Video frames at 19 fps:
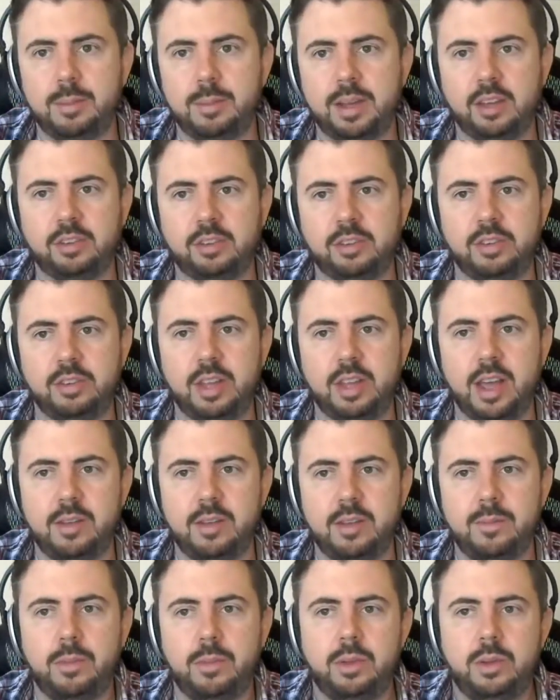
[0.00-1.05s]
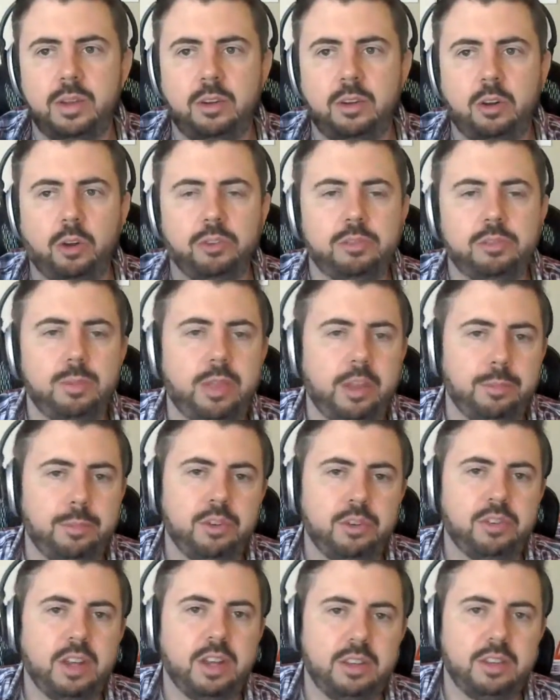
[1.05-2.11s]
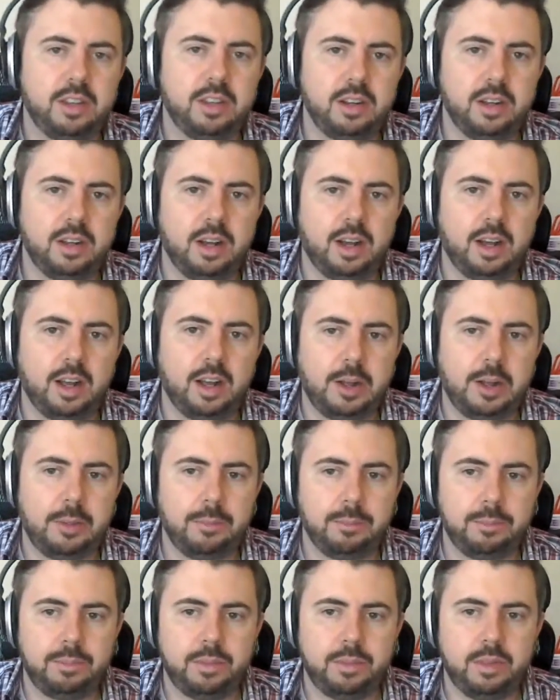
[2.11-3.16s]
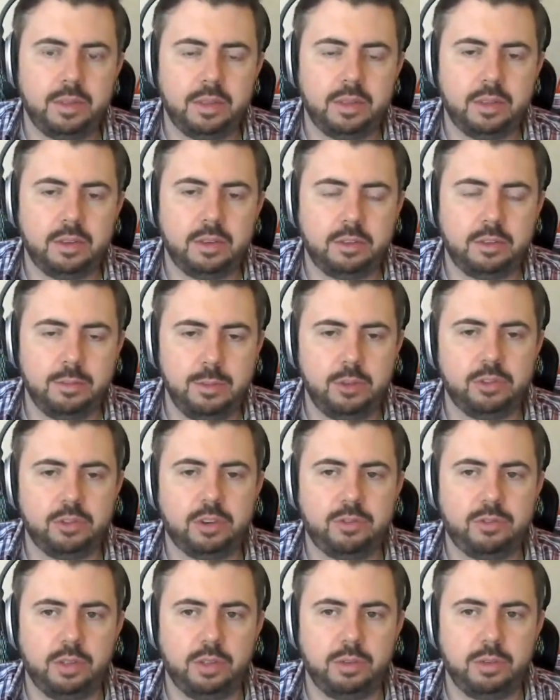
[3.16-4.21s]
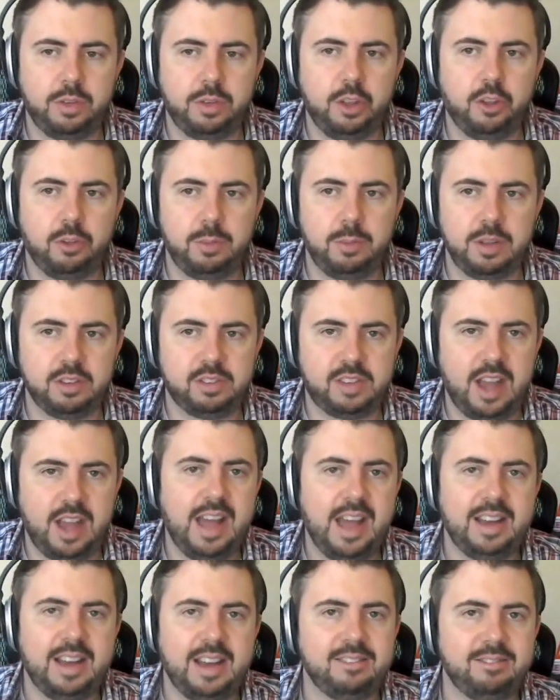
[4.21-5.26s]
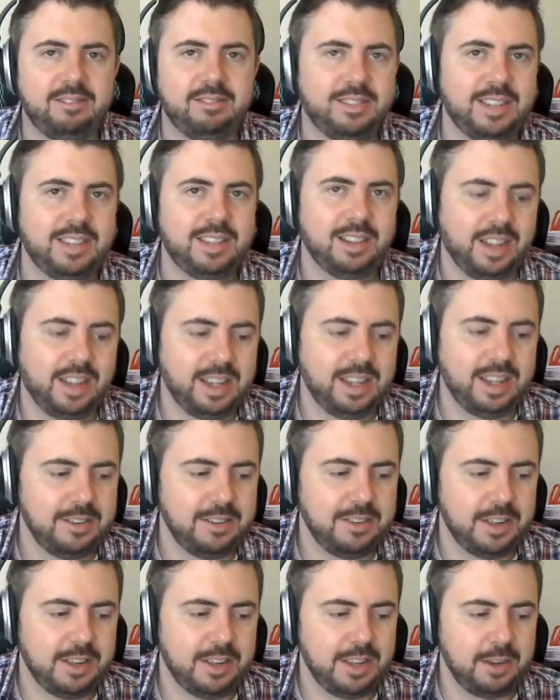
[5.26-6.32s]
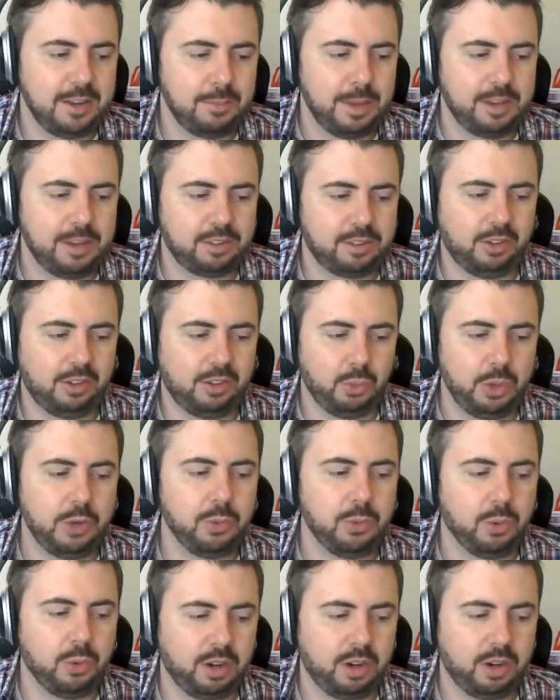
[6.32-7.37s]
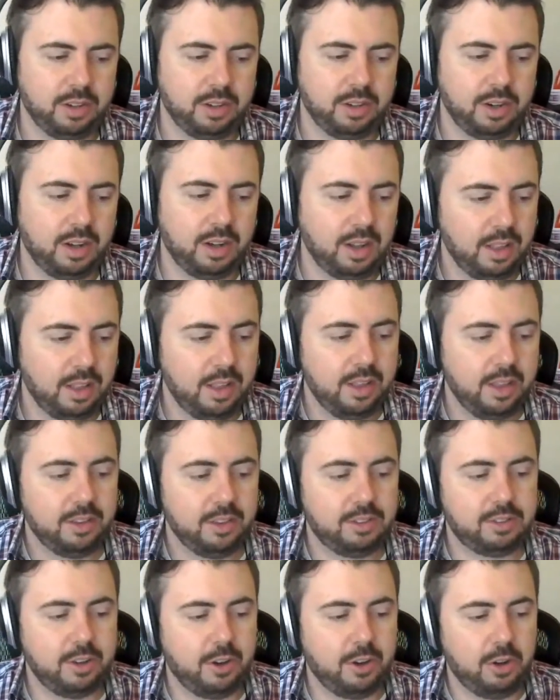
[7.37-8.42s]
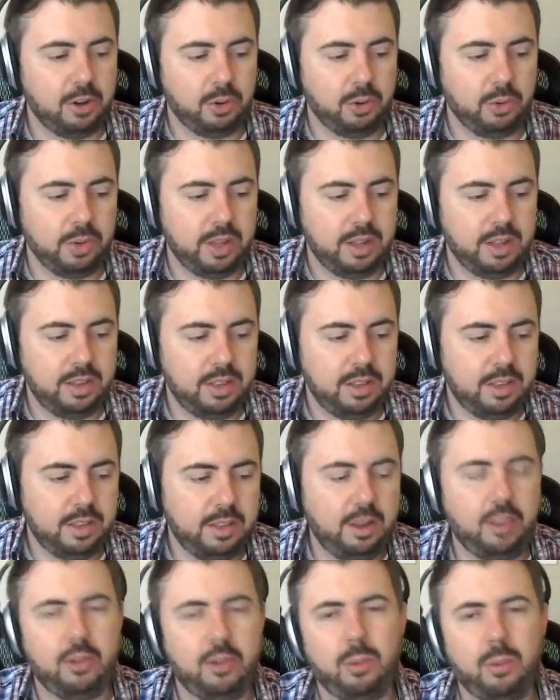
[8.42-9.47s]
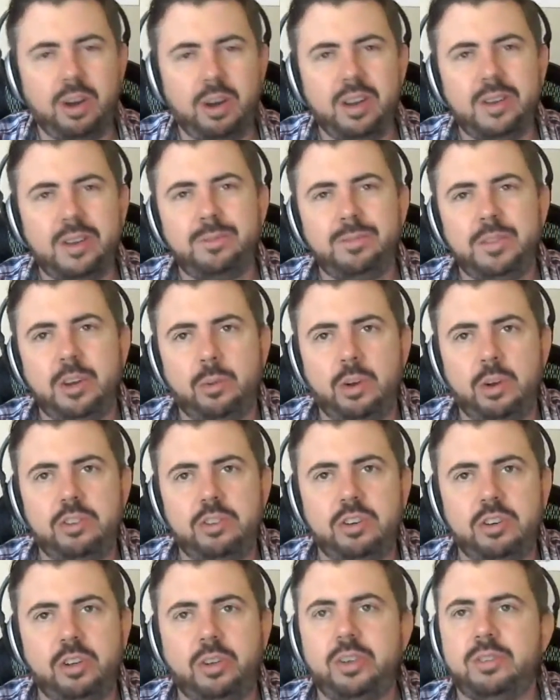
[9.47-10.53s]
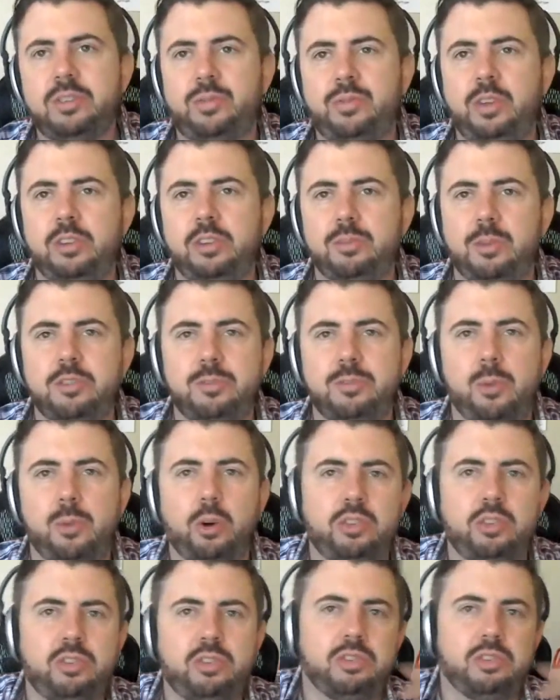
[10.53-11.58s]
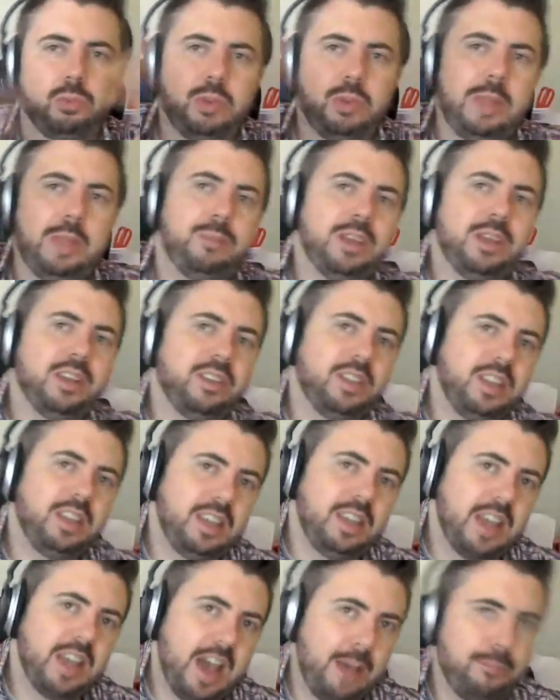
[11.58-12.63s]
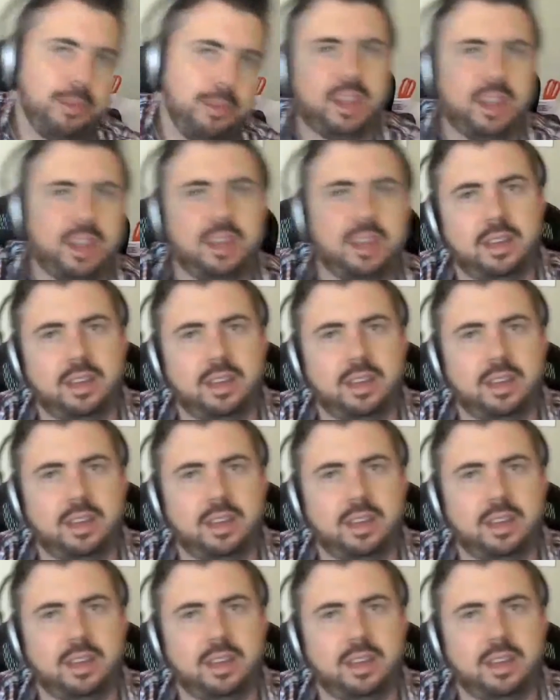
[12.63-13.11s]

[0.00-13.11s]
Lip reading: guess that Goldsmith had presented the music for the film, and Scott didn't like it, and they basically reworked it all. So the other one, the original, feels much more sweepingly epic.